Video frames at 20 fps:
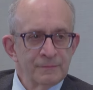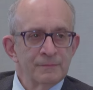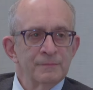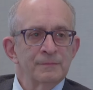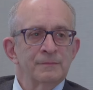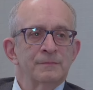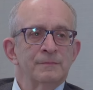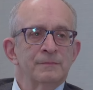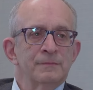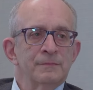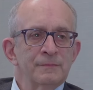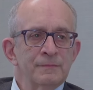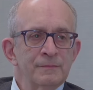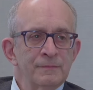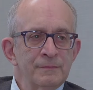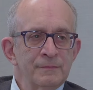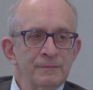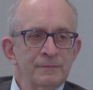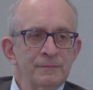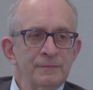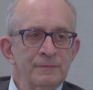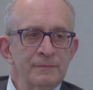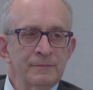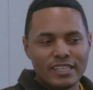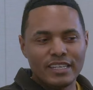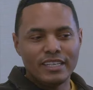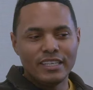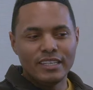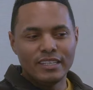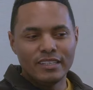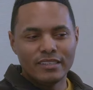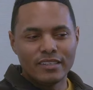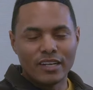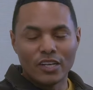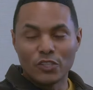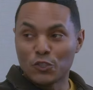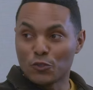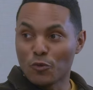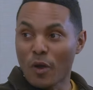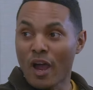And so if you want to see a
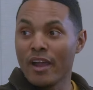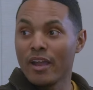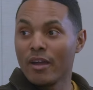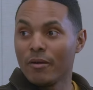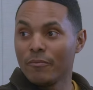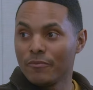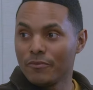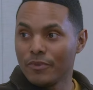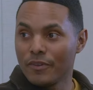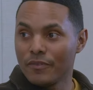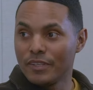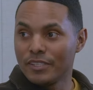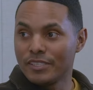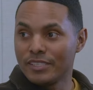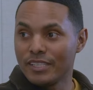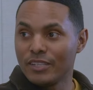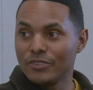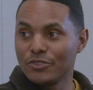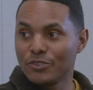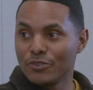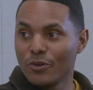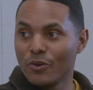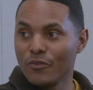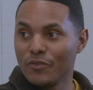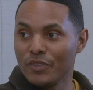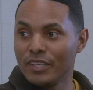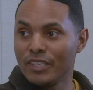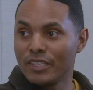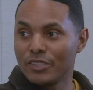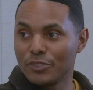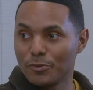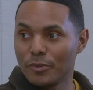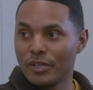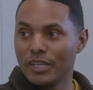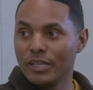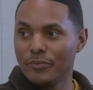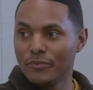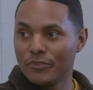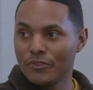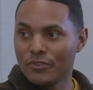triumph of the center over the
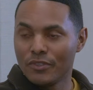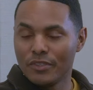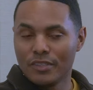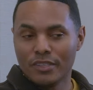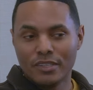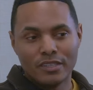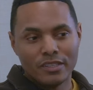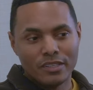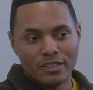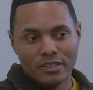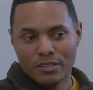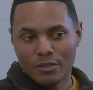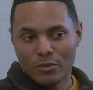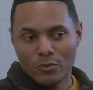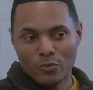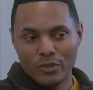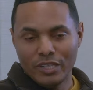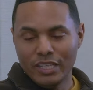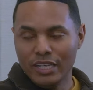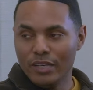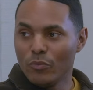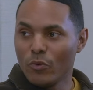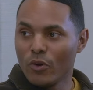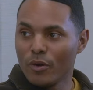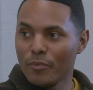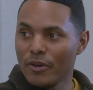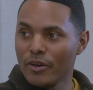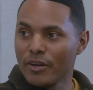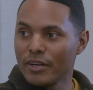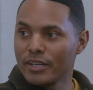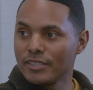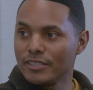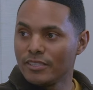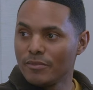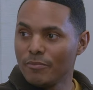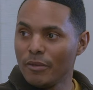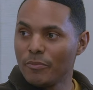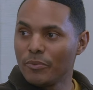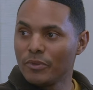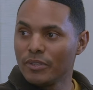extremes, we need more Americans
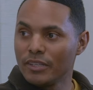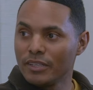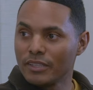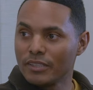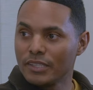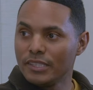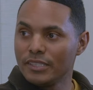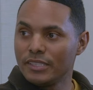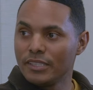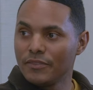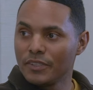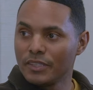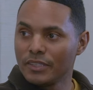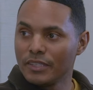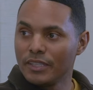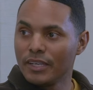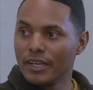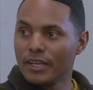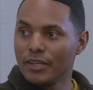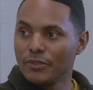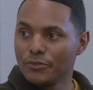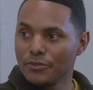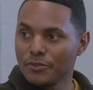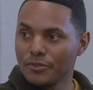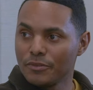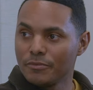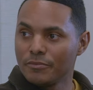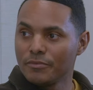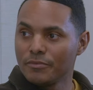to be politically and civically engaged.